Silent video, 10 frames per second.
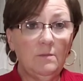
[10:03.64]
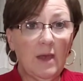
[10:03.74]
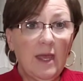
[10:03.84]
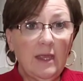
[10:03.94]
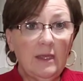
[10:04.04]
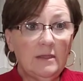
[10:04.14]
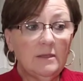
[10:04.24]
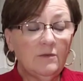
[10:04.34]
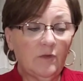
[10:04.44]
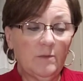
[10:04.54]
you
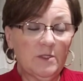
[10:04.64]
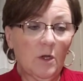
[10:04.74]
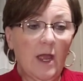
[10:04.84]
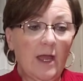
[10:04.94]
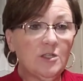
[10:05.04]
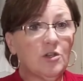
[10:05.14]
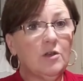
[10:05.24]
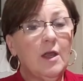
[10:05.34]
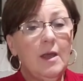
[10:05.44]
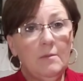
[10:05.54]
made from scratch
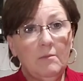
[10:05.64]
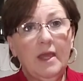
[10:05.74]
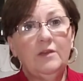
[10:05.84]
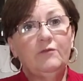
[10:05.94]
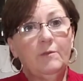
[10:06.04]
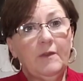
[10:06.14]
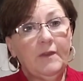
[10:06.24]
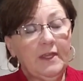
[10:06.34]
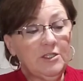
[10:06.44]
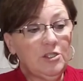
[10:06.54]
or made from the
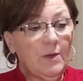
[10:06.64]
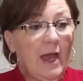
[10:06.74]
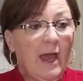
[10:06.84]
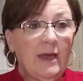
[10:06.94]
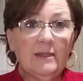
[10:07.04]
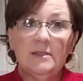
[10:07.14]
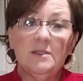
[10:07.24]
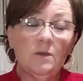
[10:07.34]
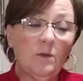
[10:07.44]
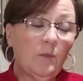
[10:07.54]
things you had. And
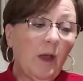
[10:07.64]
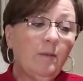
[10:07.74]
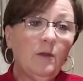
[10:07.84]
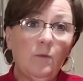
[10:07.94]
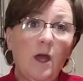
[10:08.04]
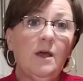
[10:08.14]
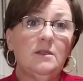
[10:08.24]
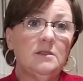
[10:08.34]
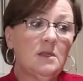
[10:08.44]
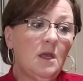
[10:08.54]
so it probably
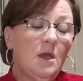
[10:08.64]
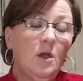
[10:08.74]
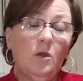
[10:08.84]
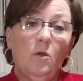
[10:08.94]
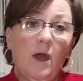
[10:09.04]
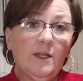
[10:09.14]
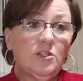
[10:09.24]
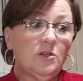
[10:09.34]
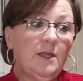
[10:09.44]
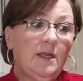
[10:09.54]
was quite a
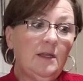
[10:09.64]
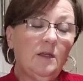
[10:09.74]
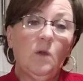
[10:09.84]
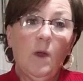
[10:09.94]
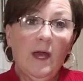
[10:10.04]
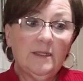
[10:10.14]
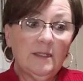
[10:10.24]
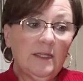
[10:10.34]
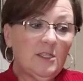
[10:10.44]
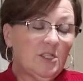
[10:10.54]
treat and quite
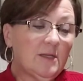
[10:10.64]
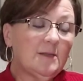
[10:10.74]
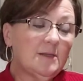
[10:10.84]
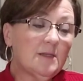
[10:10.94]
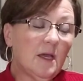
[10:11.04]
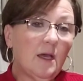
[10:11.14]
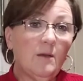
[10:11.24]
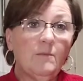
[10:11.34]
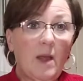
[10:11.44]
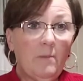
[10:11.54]
delicious
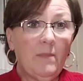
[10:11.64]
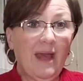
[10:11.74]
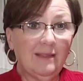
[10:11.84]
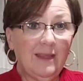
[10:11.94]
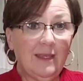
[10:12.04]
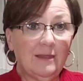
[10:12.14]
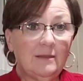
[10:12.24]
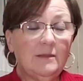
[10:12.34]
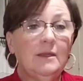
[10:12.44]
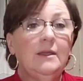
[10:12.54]
back then.
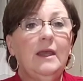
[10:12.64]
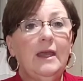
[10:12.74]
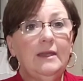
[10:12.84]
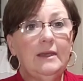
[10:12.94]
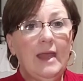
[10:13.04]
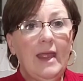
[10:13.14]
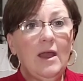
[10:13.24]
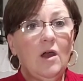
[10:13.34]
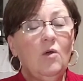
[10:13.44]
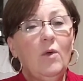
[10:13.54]
And
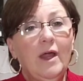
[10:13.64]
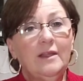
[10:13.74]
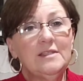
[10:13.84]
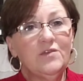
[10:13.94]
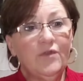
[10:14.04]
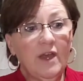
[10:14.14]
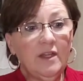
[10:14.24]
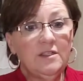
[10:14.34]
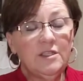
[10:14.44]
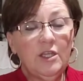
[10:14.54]
now, while it's
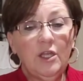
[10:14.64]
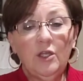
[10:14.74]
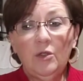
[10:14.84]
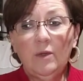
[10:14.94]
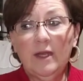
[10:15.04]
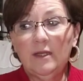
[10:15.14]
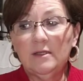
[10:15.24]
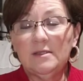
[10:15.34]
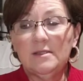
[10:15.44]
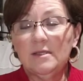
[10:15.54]
fun to do and
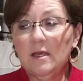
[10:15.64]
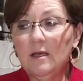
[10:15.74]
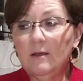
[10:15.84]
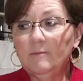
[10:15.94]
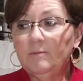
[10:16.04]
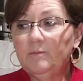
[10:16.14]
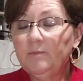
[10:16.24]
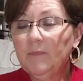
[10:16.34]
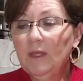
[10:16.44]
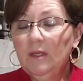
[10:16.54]
it's
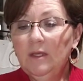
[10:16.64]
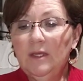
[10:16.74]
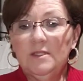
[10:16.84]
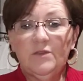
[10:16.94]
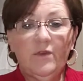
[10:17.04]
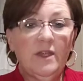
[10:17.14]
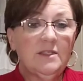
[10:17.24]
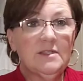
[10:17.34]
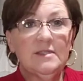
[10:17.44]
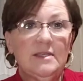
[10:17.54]
fun
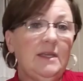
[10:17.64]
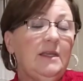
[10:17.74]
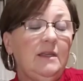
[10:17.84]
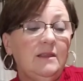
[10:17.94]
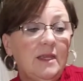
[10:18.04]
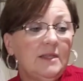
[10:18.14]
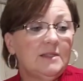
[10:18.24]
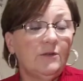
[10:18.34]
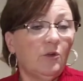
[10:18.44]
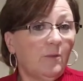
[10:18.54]
to see things
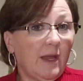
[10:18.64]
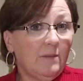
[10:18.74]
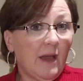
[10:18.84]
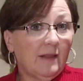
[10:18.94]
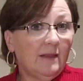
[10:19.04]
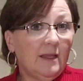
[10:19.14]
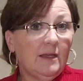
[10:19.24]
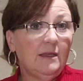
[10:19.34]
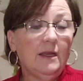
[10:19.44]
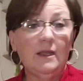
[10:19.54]
that were made back
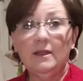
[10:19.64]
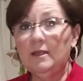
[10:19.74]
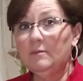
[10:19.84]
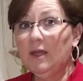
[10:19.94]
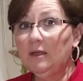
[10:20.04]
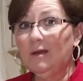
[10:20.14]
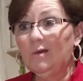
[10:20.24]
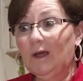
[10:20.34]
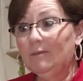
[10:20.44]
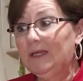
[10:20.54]
then, it might not
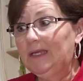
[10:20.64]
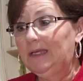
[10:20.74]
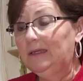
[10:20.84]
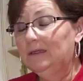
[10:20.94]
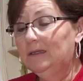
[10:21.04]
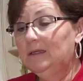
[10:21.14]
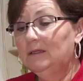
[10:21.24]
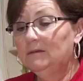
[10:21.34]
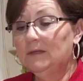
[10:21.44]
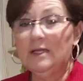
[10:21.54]
quite be
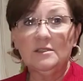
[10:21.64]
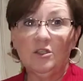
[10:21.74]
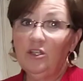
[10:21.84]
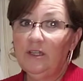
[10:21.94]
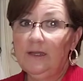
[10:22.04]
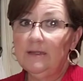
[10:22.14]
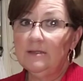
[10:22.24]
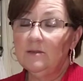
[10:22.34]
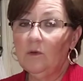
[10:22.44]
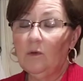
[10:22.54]
as good
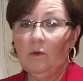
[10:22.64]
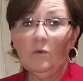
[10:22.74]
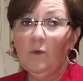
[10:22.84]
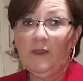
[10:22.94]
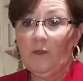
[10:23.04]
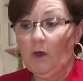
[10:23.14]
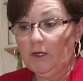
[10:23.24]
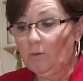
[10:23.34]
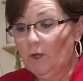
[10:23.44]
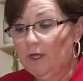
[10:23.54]
as we
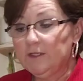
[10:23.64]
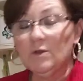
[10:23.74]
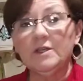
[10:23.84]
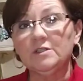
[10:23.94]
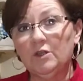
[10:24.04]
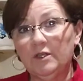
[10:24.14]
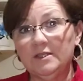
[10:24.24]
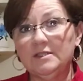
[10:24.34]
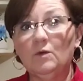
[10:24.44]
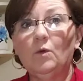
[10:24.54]
thought it was, or as good
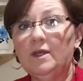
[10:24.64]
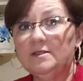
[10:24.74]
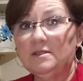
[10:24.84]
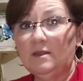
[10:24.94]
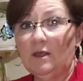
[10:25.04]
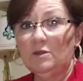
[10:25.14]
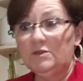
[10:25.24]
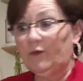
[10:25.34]
as it was to those